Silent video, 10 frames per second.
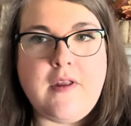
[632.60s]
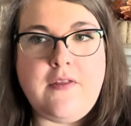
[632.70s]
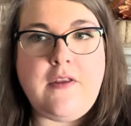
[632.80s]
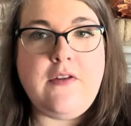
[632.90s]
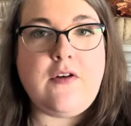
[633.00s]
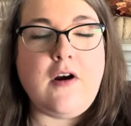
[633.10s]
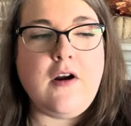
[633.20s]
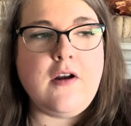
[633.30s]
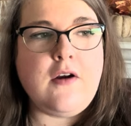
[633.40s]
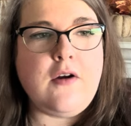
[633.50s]
these
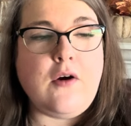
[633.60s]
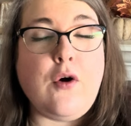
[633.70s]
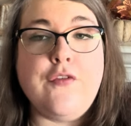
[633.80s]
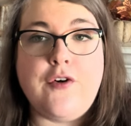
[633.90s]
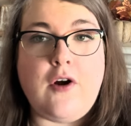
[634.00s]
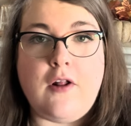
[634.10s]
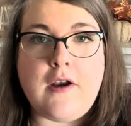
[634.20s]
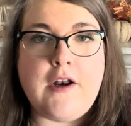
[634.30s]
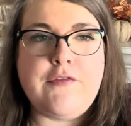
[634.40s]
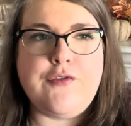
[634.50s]
are overall
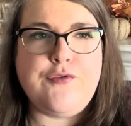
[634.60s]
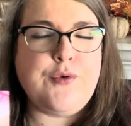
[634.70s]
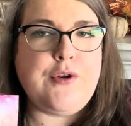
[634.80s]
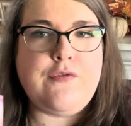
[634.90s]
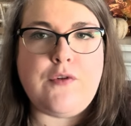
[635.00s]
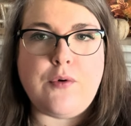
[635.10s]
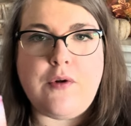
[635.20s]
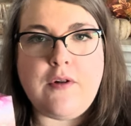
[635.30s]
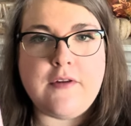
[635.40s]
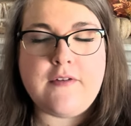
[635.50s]
kind of a fruity
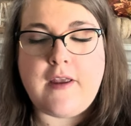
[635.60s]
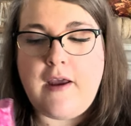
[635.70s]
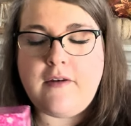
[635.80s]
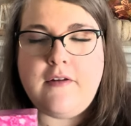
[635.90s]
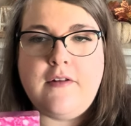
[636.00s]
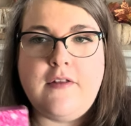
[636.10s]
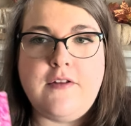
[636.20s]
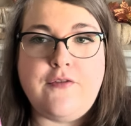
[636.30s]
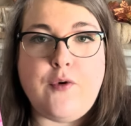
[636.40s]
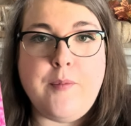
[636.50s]
floral set, the
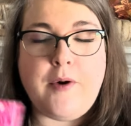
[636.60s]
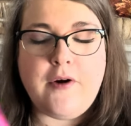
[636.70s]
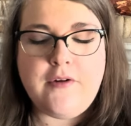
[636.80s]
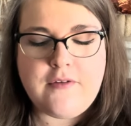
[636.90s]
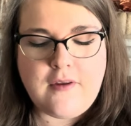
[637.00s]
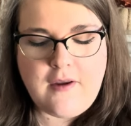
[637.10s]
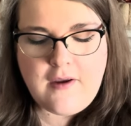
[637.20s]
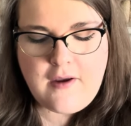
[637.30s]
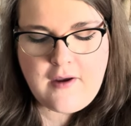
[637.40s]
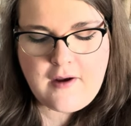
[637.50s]
four bars.
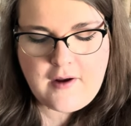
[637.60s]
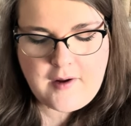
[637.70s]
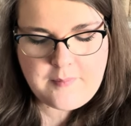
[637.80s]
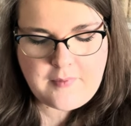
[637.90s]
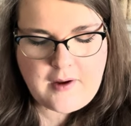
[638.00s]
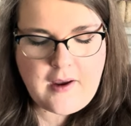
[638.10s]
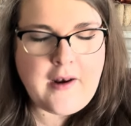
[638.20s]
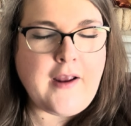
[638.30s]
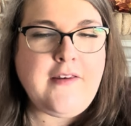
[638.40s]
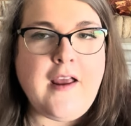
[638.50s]
Um, and
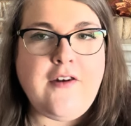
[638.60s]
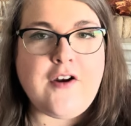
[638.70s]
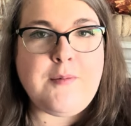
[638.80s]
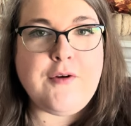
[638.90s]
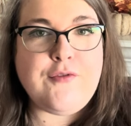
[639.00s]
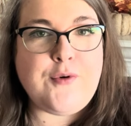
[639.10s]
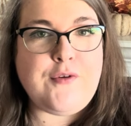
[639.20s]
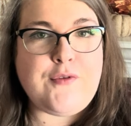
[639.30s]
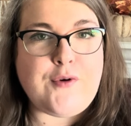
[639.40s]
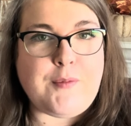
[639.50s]
I tend not to be a fruity
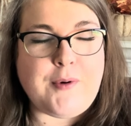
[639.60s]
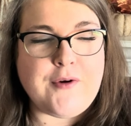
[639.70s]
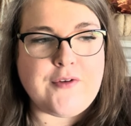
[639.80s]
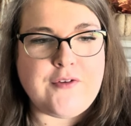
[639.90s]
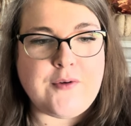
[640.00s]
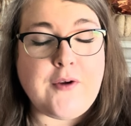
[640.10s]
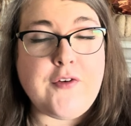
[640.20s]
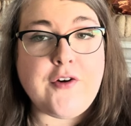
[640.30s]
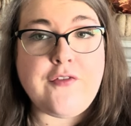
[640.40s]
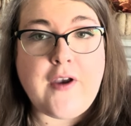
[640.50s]
floral person. So if
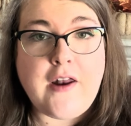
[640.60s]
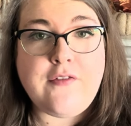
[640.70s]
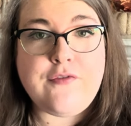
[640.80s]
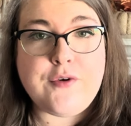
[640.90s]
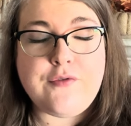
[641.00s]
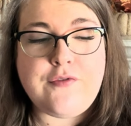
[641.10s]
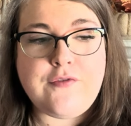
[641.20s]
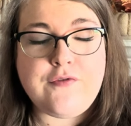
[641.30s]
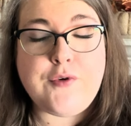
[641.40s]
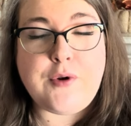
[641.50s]
you're a fan of fruit
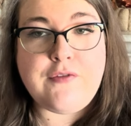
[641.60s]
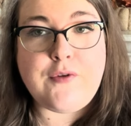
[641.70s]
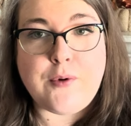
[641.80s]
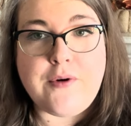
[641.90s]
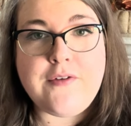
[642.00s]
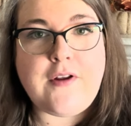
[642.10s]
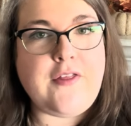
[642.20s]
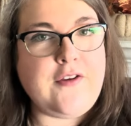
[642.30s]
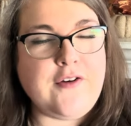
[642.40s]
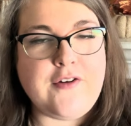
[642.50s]
fruity florals, I
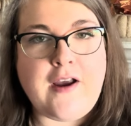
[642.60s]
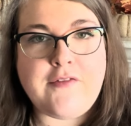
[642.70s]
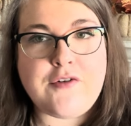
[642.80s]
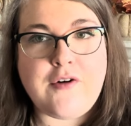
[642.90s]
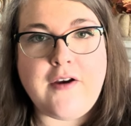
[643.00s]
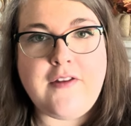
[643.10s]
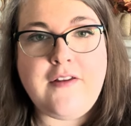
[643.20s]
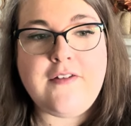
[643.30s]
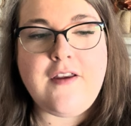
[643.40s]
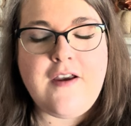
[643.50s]
think you're gonna have to try
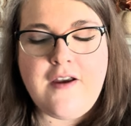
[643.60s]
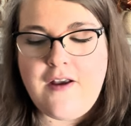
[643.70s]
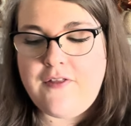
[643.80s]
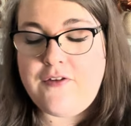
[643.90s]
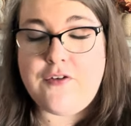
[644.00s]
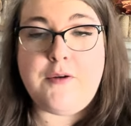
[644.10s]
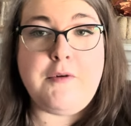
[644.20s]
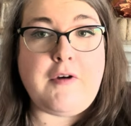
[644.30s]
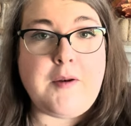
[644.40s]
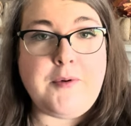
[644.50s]
these. These are gonna be
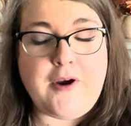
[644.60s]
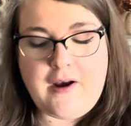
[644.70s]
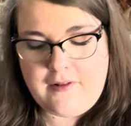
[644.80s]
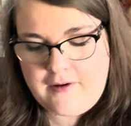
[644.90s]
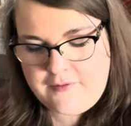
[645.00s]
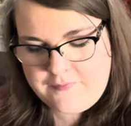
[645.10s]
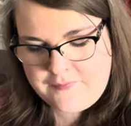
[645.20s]
right up your alley.